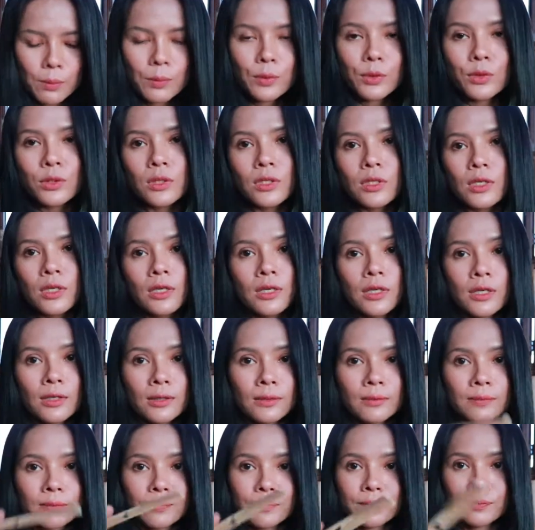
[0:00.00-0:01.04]
put
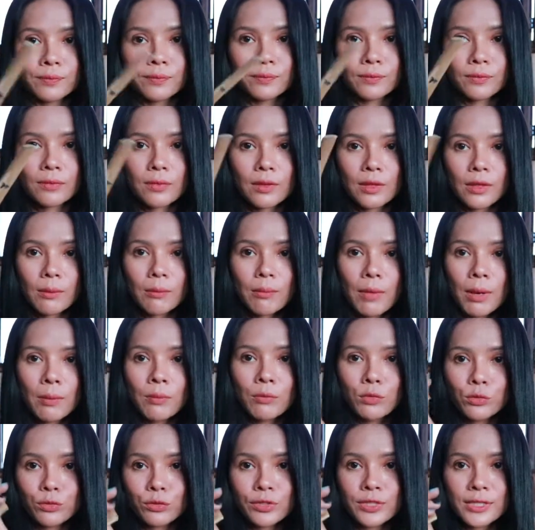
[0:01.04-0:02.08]
the
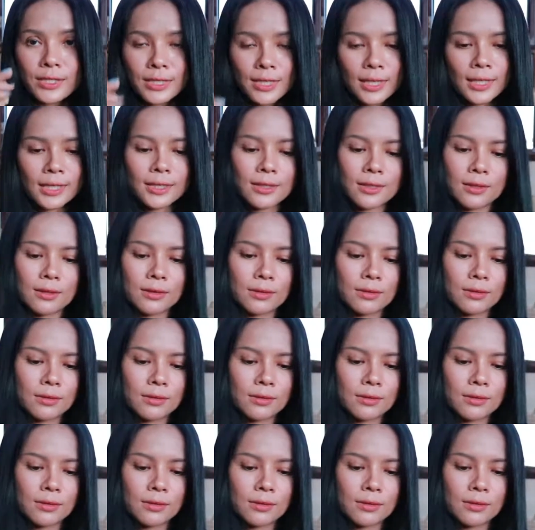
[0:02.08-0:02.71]
bamboo stick